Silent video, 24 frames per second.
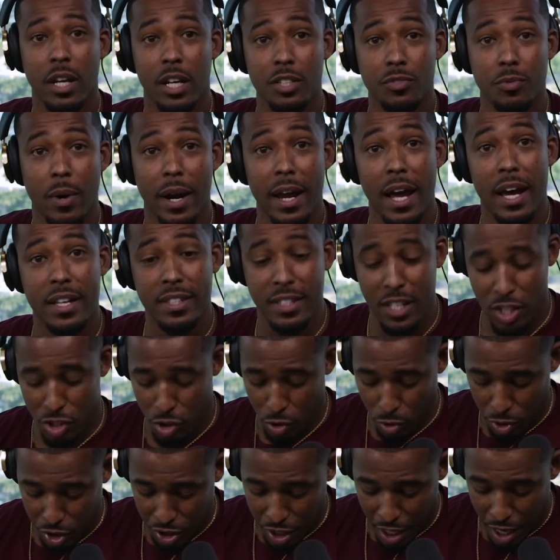That's right, a
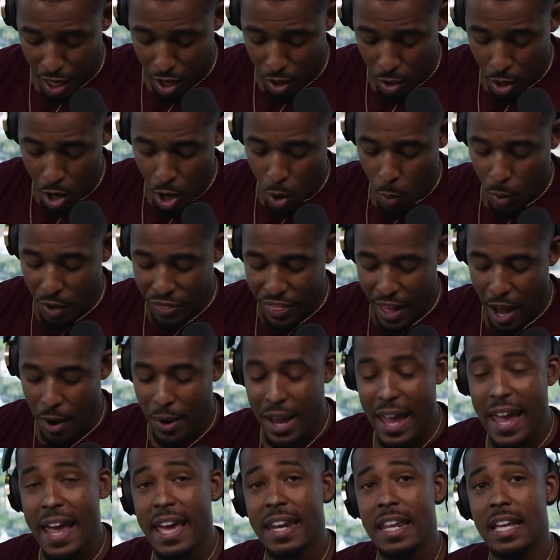digital scale
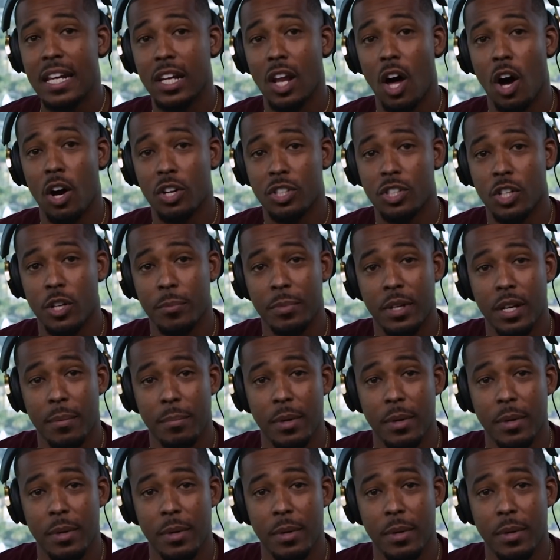without any long-term